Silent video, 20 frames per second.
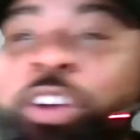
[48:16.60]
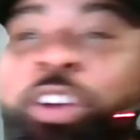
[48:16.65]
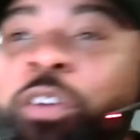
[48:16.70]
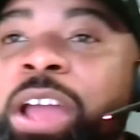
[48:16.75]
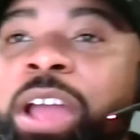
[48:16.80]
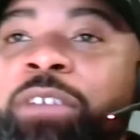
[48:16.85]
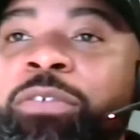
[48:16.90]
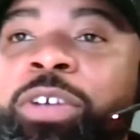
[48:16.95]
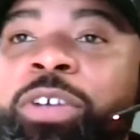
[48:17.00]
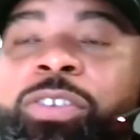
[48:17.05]

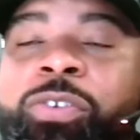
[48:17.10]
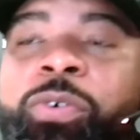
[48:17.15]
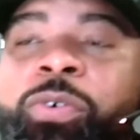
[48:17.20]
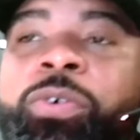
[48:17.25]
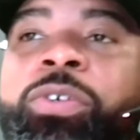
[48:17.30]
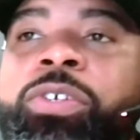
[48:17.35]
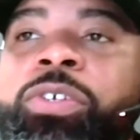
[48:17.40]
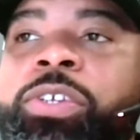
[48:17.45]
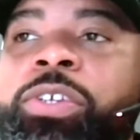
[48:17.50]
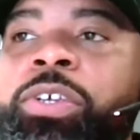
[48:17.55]
great
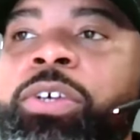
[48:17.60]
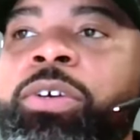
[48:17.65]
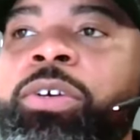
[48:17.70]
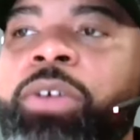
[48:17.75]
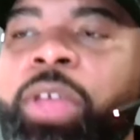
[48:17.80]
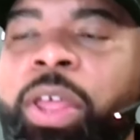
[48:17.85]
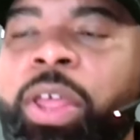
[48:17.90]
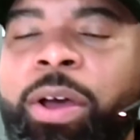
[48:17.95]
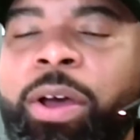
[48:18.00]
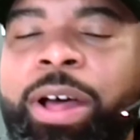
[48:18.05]
resource
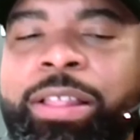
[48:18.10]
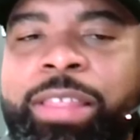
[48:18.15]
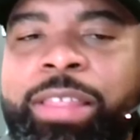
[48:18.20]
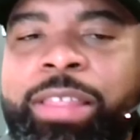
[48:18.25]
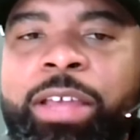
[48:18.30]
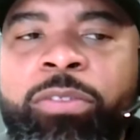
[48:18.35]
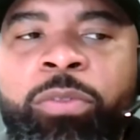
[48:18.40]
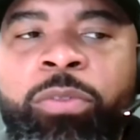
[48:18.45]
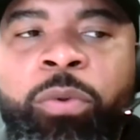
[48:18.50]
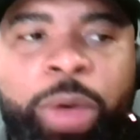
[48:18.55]
too. You know, I
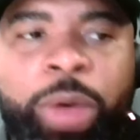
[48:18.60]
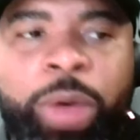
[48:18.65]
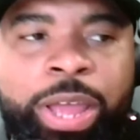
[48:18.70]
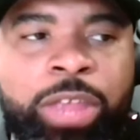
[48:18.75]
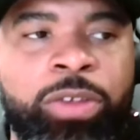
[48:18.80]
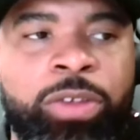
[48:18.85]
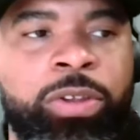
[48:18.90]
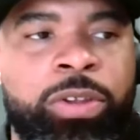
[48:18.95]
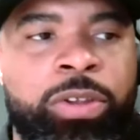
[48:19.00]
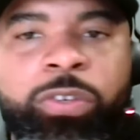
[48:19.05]
think the way
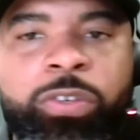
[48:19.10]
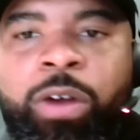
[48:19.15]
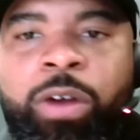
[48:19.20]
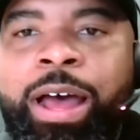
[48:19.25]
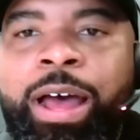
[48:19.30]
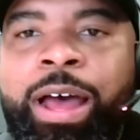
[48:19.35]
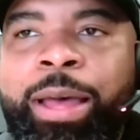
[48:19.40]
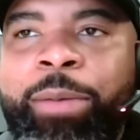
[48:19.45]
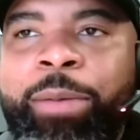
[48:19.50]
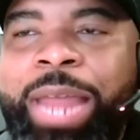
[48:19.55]
you
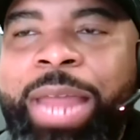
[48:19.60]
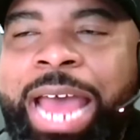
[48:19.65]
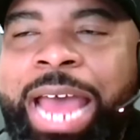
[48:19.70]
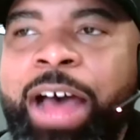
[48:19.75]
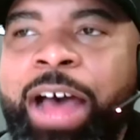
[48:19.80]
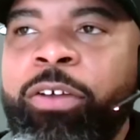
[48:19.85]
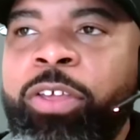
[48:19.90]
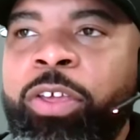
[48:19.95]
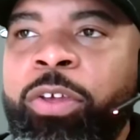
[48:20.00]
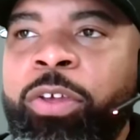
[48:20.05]
described
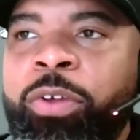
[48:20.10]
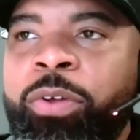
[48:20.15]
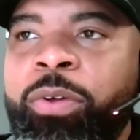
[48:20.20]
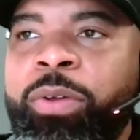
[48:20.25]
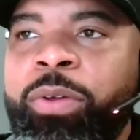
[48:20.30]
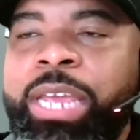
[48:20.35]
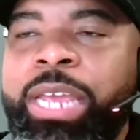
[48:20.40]
how you